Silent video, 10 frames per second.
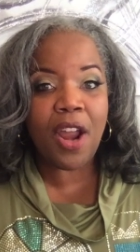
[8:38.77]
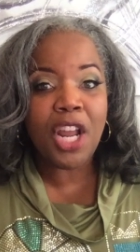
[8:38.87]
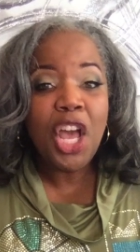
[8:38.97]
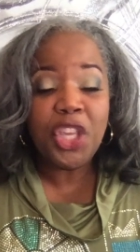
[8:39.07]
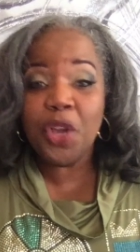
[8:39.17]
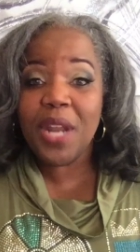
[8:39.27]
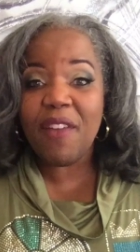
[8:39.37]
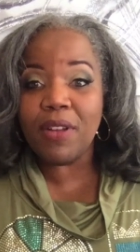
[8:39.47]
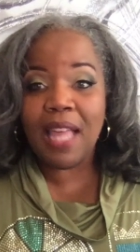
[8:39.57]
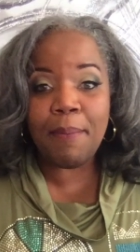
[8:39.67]
and you
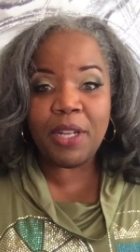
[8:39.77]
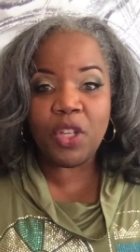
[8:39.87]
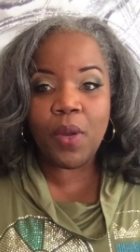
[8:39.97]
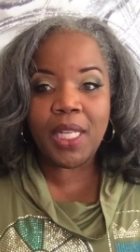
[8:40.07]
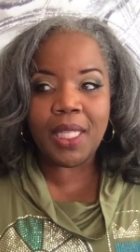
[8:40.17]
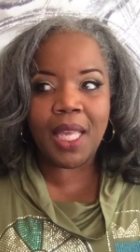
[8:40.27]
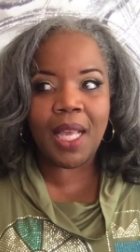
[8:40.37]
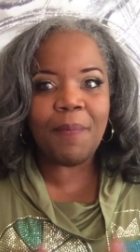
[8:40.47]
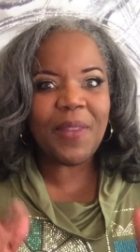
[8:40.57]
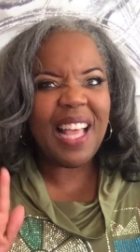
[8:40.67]
never let me do anything,